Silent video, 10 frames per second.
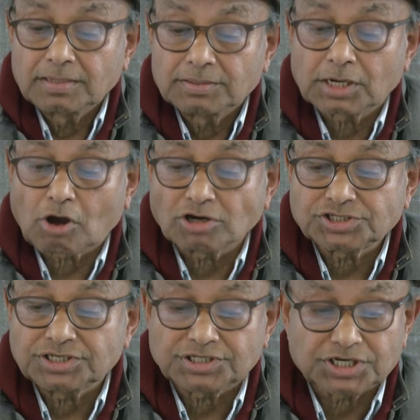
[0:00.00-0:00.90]
the
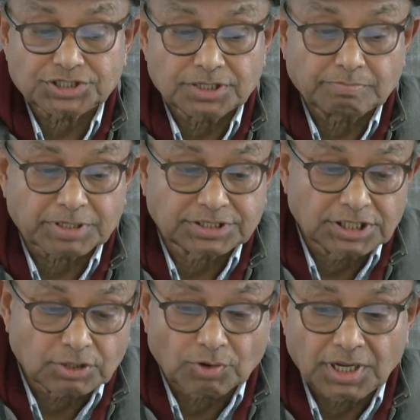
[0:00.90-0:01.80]
concentration,
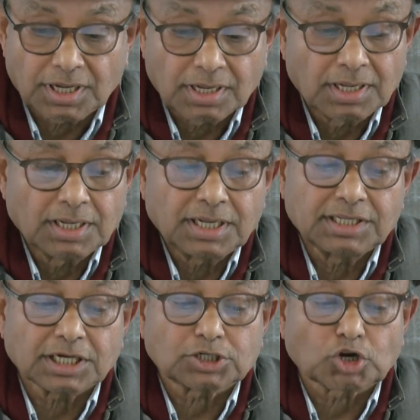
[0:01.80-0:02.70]
particularly in
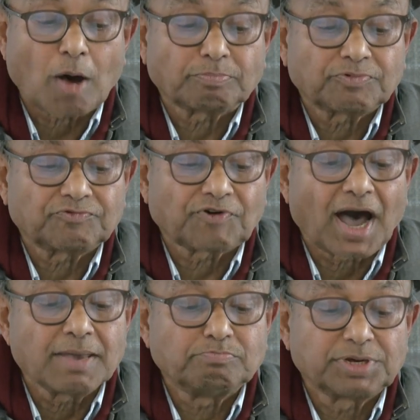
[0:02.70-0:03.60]
the top
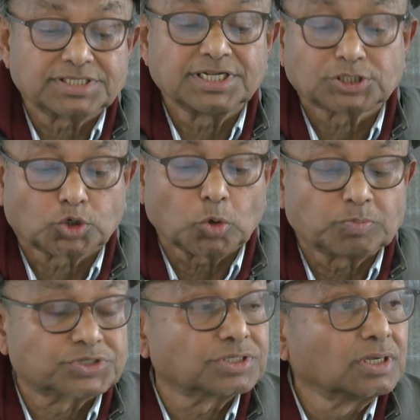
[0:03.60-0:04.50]
5 business
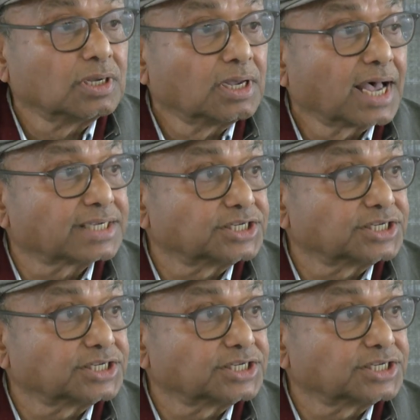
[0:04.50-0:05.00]
groups, has